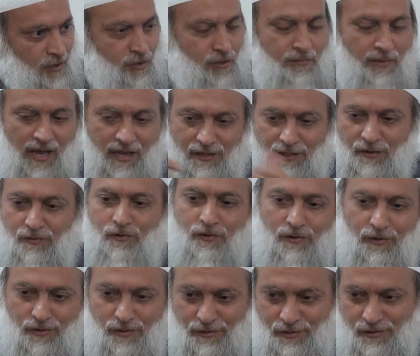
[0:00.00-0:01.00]
to make the
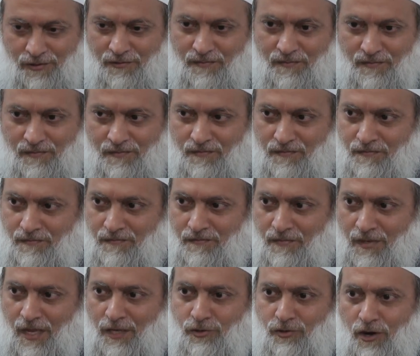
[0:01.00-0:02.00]
rules
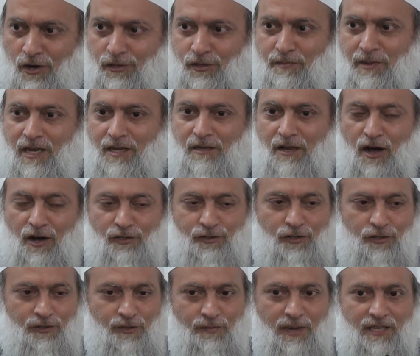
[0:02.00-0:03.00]
and to
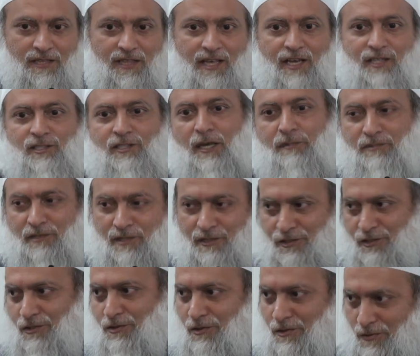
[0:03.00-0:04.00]
also to make the
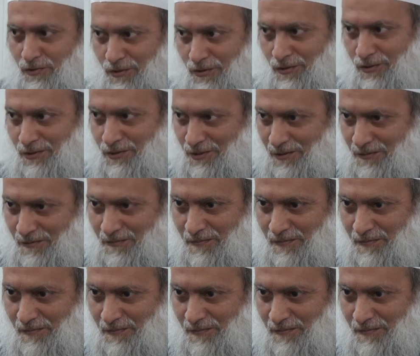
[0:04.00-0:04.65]
exceptions to the rules.